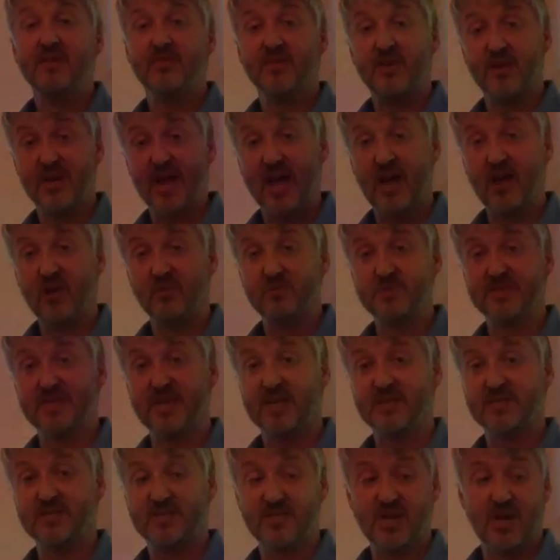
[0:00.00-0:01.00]
that helps
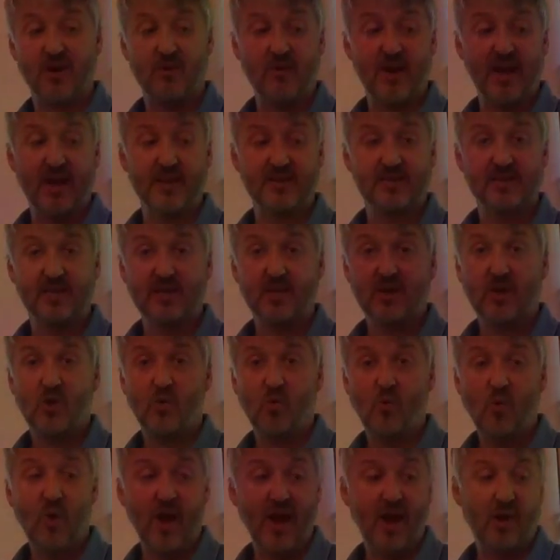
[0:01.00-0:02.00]
us direct
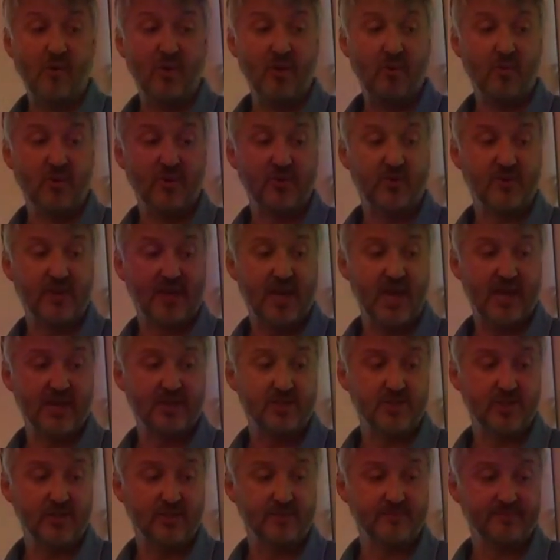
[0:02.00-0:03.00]
where we want to
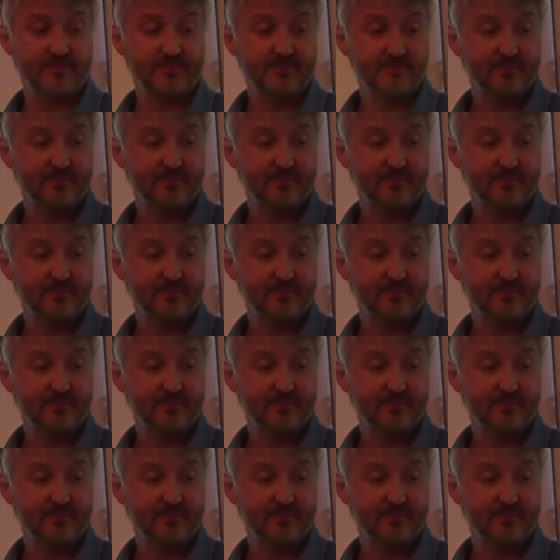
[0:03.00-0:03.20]
get to.